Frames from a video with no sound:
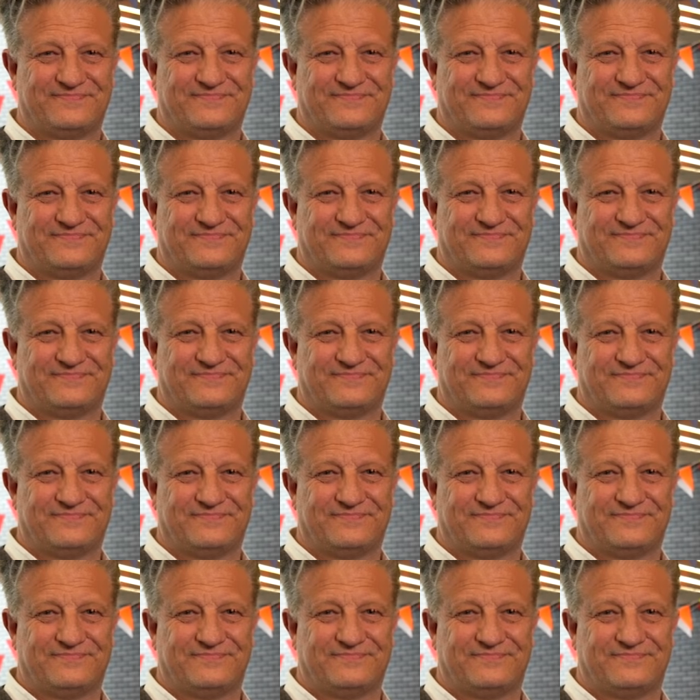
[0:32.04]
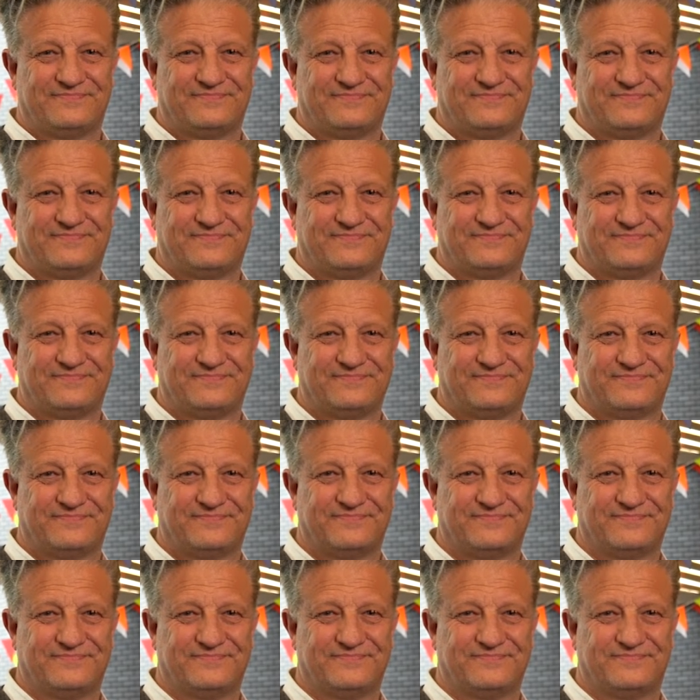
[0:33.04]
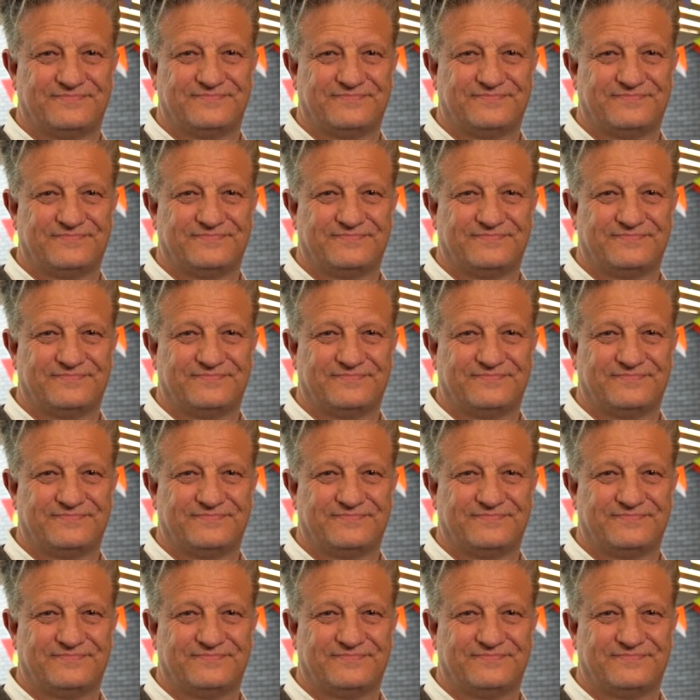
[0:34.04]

No words are spoken by the person on screen.